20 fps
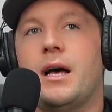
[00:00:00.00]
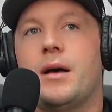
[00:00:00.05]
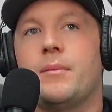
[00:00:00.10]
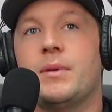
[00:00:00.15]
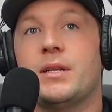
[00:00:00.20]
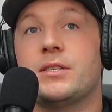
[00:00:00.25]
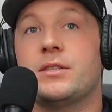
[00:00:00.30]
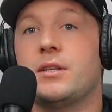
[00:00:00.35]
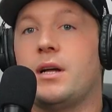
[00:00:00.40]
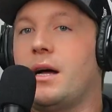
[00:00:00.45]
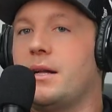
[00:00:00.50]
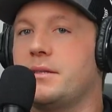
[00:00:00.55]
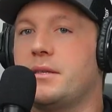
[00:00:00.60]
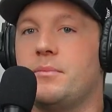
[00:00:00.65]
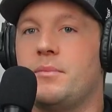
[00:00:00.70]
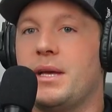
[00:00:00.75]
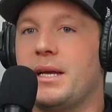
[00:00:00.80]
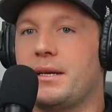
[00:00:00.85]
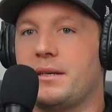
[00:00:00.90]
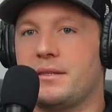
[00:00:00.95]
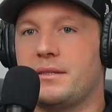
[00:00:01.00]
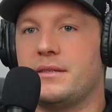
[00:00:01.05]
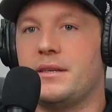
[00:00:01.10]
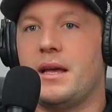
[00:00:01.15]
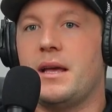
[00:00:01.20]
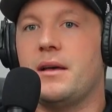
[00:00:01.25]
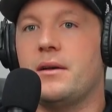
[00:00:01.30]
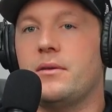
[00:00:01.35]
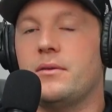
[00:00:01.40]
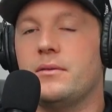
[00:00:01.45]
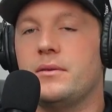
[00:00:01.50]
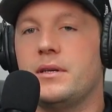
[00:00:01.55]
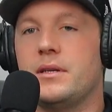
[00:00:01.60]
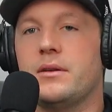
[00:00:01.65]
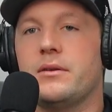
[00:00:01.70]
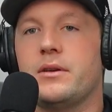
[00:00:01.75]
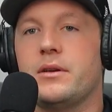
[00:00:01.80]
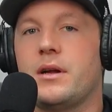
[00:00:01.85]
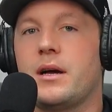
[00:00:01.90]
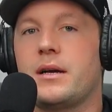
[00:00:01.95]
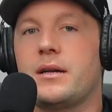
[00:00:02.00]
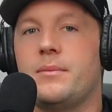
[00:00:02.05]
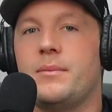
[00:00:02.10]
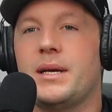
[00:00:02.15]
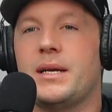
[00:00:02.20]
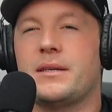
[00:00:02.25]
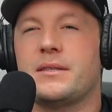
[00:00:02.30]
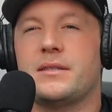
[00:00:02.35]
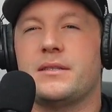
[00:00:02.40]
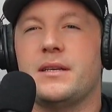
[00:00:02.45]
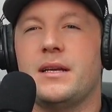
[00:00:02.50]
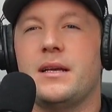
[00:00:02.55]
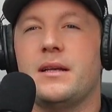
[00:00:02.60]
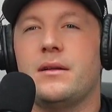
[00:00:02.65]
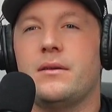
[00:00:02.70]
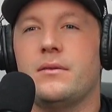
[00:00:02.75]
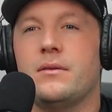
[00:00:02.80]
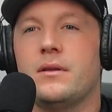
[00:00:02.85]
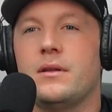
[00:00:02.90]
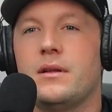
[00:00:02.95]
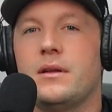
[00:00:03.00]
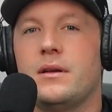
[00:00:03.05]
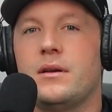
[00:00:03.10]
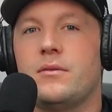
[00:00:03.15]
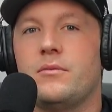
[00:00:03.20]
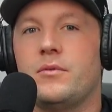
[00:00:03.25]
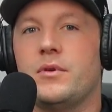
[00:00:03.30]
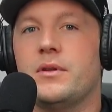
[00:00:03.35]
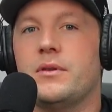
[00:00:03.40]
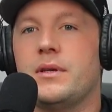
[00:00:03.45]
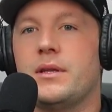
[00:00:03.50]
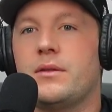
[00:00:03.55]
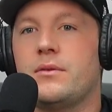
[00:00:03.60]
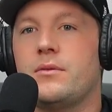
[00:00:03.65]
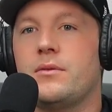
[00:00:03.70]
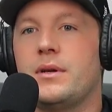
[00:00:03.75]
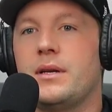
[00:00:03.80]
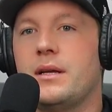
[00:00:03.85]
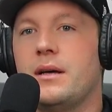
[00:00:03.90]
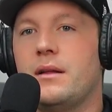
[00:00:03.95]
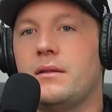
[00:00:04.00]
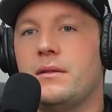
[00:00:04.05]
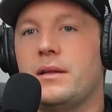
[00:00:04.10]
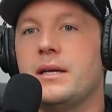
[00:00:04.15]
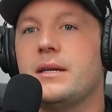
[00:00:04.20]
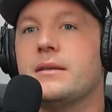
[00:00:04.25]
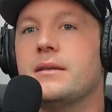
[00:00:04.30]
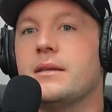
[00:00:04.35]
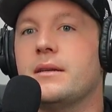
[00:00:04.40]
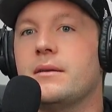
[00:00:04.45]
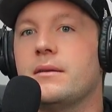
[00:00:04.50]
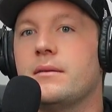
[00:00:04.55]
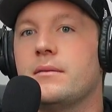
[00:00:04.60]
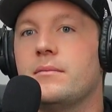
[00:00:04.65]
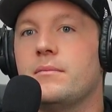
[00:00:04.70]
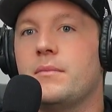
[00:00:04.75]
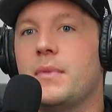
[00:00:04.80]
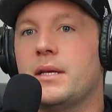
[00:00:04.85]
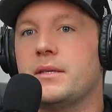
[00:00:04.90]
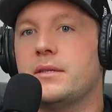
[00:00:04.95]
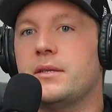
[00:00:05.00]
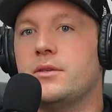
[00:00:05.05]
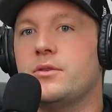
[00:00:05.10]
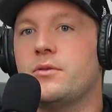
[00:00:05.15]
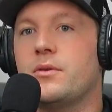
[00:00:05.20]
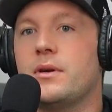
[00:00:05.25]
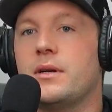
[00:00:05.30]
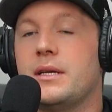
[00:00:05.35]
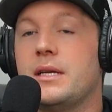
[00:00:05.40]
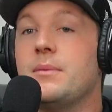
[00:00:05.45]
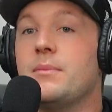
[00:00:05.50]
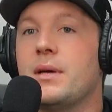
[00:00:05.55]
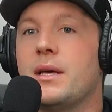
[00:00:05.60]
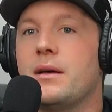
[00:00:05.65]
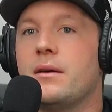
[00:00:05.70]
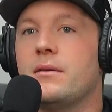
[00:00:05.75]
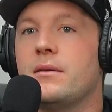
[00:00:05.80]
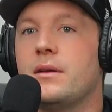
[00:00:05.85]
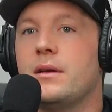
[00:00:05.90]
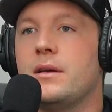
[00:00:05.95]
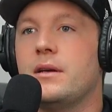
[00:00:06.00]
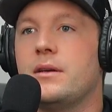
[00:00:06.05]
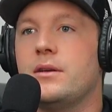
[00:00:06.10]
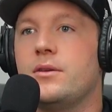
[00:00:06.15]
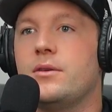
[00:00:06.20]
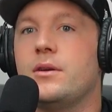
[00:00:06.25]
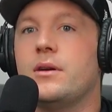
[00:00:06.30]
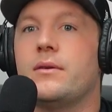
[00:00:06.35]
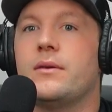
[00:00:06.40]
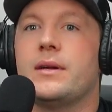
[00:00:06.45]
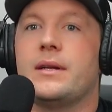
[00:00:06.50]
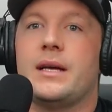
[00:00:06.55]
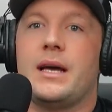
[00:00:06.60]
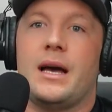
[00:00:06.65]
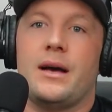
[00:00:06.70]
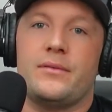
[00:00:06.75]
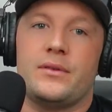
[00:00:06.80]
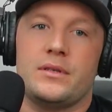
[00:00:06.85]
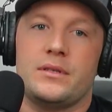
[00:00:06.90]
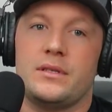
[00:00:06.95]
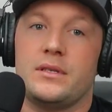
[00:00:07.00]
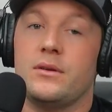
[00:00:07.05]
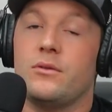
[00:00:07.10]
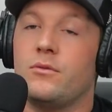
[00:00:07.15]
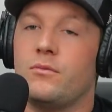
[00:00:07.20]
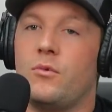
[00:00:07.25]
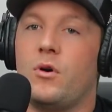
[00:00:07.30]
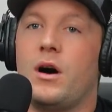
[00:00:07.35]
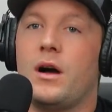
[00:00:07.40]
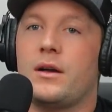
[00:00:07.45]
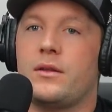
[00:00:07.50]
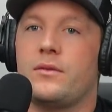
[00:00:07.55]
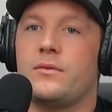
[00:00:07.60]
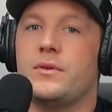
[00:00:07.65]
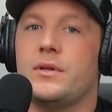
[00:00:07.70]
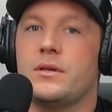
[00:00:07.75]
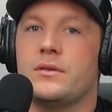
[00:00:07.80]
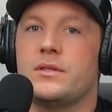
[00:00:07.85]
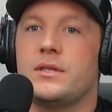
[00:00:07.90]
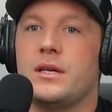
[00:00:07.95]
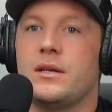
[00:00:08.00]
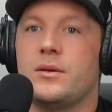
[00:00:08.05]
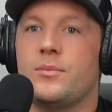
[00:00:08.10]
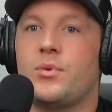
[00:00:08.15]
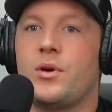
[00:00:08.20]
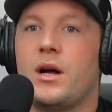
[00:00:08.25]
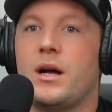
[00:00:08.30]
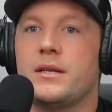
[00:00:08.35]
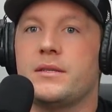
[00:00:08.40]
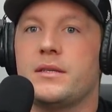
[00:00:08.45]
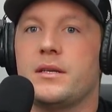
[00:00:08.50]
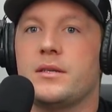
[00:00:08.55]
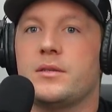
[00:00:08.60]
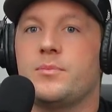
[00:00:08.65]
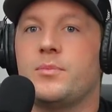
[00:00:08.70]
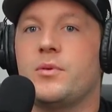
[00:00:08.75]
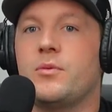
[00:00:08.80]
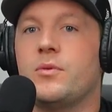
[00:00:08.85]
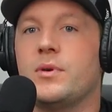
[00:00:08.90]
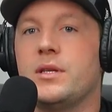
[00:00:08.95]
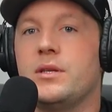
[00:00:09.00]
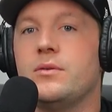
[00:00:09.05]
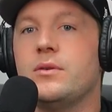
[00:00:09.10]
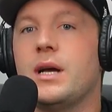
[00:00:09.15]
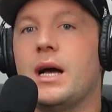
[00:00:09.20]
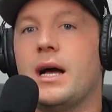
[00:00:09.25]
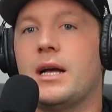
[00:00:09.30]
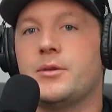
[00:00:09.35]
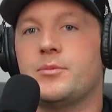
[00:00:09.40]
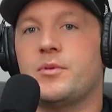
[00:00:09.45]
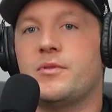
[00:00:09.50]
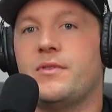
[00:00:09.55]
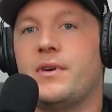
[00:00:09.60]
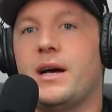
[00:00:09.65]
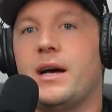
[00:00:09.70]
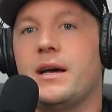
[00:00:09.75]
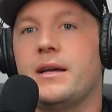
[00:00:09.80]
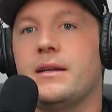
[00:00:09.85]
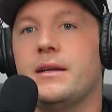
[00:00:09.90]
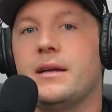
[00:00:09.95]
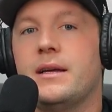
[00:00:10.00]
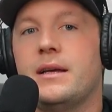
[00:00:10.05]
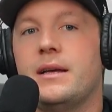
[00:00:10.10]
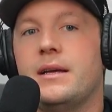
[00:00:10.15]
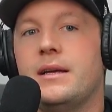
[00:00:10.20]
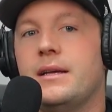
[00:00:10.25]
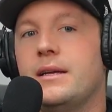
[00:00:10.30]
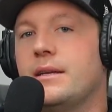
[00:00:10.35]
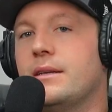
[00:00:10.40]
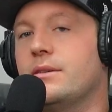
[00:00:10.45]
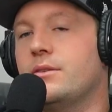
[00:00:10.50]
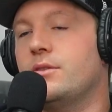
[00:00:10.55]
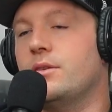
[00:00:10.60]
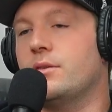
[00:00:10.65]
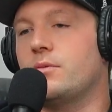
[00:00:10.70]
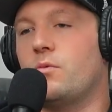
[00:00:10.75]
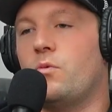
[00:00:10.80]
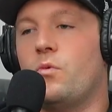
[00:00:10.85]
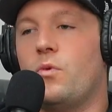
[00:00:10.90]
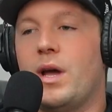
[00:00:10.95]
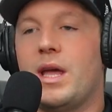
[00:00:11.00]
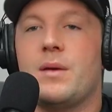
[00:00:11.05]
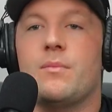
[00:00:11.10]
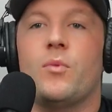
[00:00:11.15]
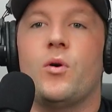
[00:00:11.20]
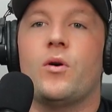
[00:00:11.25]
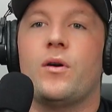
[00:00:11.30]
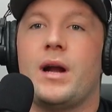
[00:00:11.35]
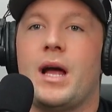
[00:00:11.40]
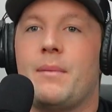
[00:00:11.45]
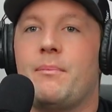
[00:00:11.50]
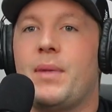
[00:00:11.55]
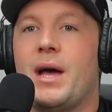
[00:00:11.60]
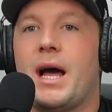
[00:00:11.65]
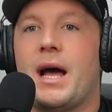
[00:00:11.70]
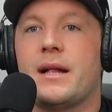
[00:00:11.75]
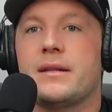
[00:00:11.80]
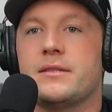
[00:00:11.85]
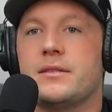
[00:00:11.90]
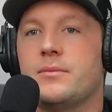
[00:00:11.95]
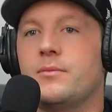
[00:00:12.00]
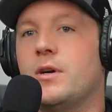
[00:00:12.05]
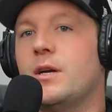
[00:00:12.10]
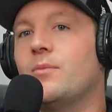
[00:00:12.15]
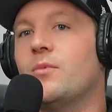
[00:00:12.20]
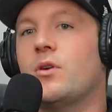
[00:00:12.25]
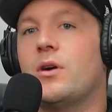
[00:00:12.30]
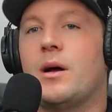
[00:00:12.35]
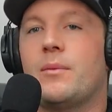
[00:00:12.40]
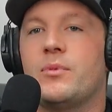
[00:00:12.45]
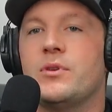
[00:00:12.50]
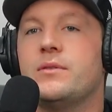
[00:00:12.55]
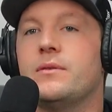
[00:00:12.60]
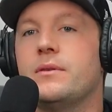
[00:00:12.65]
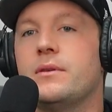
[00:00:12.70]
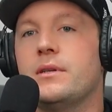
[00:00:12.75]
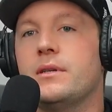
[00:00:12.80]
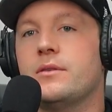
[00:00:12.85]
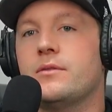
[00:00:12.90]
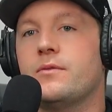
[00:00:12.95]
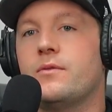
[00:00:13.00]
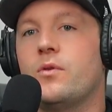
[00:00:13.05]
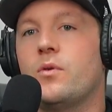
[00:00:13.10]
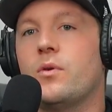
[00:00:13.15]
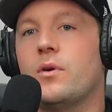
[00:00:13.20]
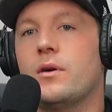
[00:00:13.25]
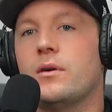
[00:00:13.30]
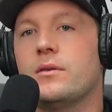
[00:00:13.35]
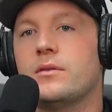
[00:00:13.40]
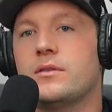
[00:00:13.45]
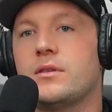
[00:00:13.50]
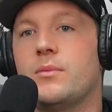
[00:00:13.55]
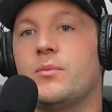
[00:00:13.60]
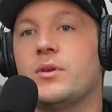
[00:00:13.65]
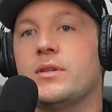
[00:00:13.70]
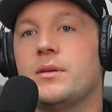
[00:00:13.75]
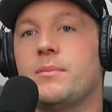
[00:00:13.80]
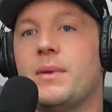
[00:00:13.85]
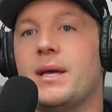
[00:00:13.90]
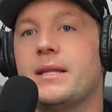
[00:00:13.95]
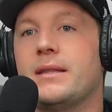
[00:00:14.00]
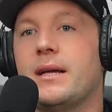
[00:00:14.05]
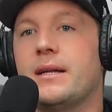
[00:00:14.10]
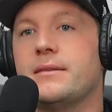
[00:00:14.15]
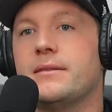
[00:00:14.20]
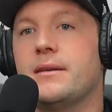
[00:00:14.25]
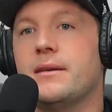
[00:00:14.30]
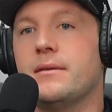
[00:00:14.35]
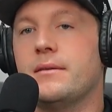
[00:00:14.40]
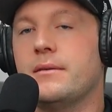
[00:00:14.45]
It's not to make a sale. You're not going to make a sale really through a LinkedIn message or an email. You're going to have to still walk through your standard process. But what you guys provide is just way more at bats and way more opportunities for someone to make that sale.